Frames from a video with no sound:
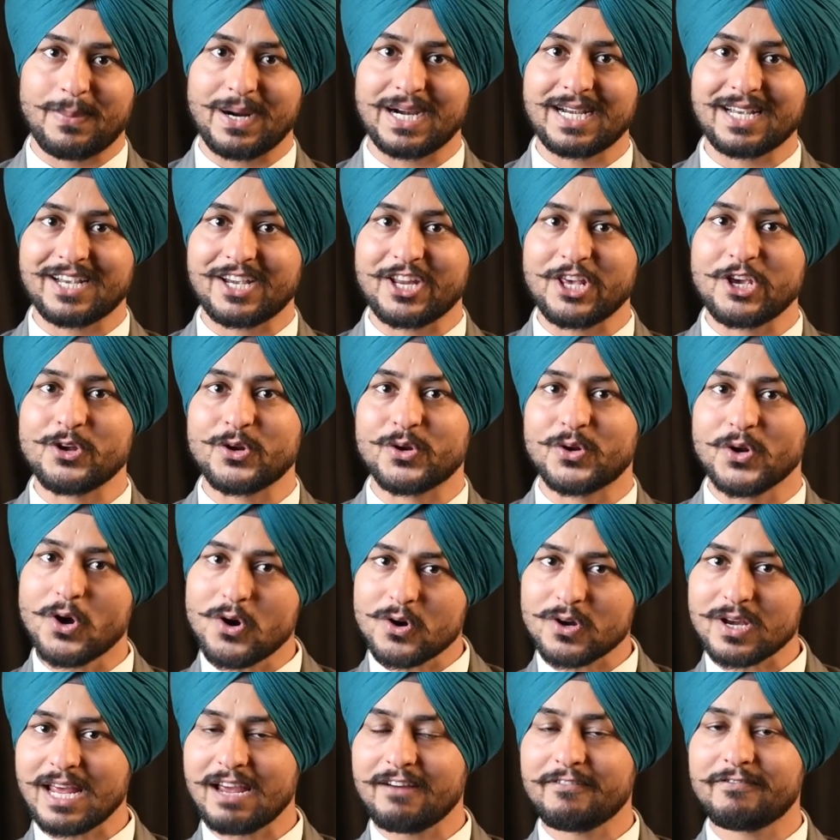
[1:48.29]
but you
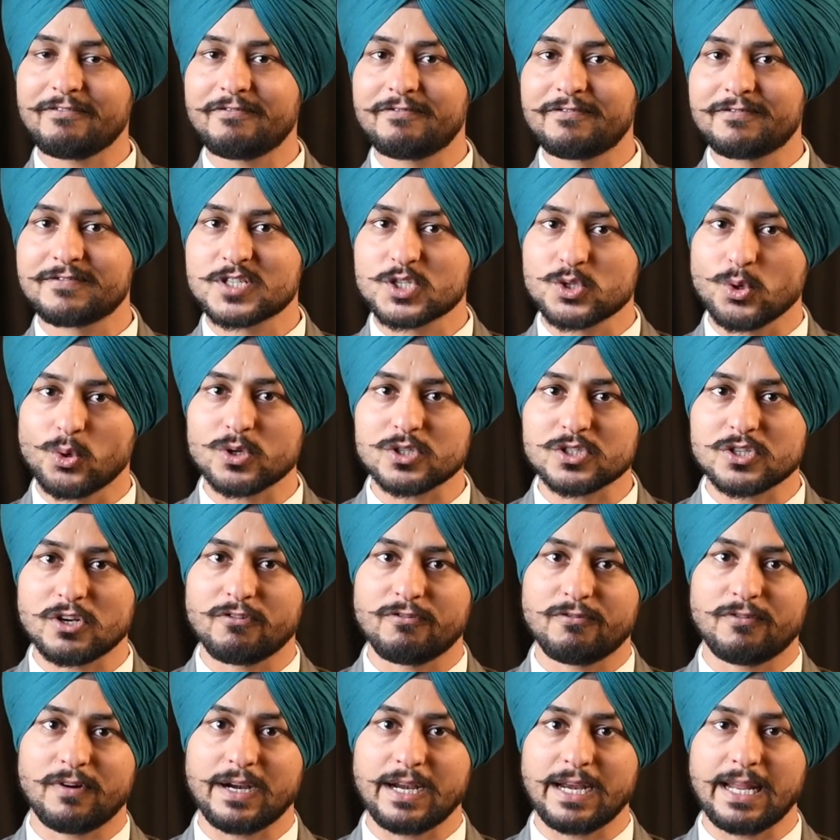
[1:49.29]
don't have source
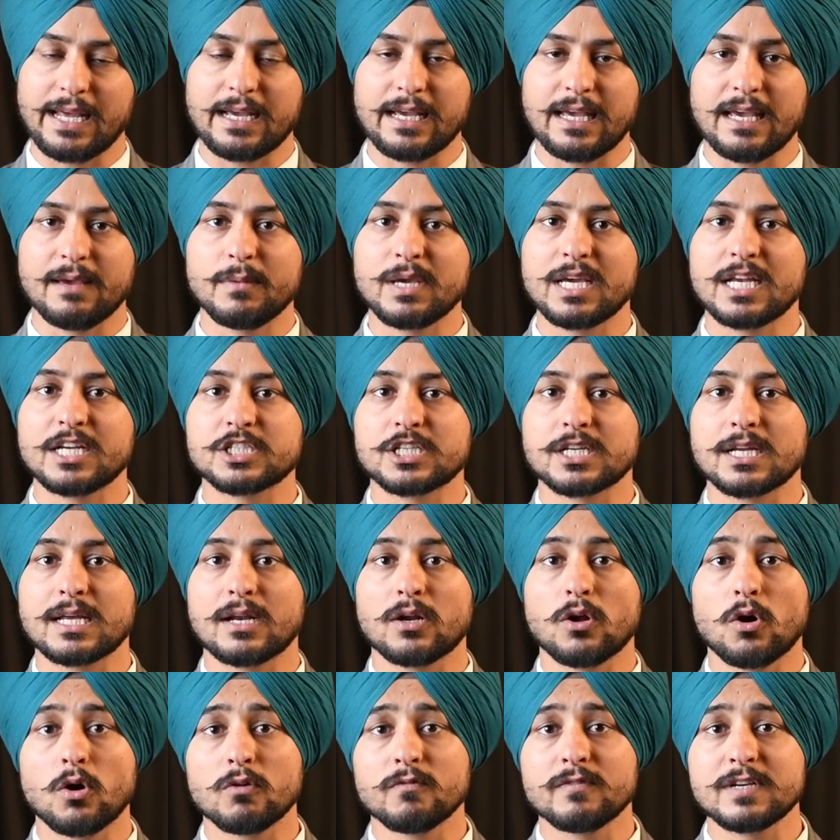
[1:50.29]
of funding, immigration
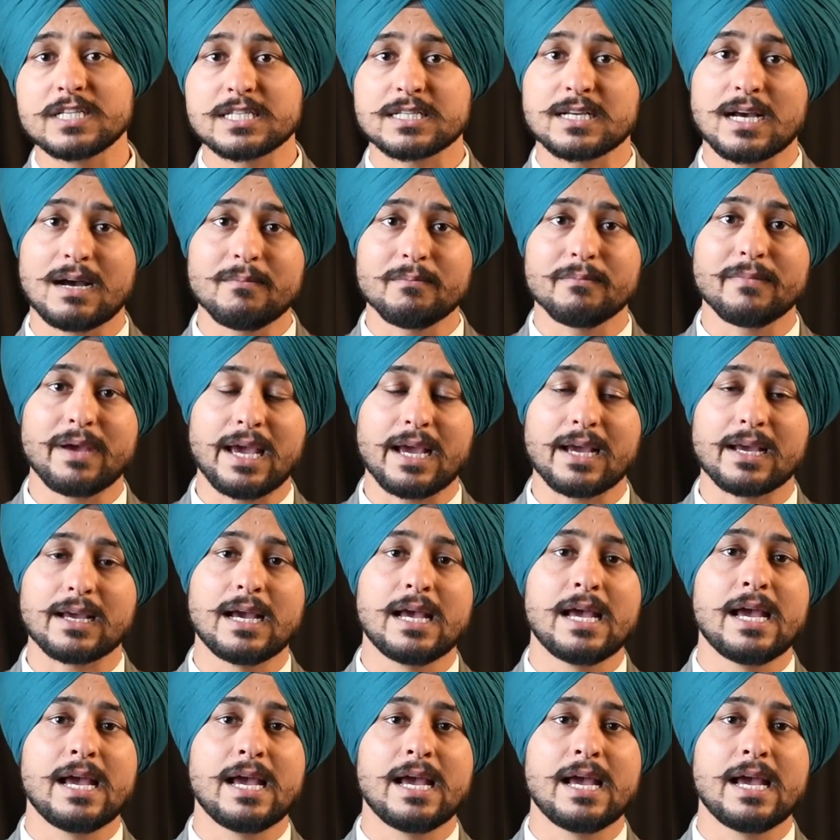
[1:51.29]
can always come back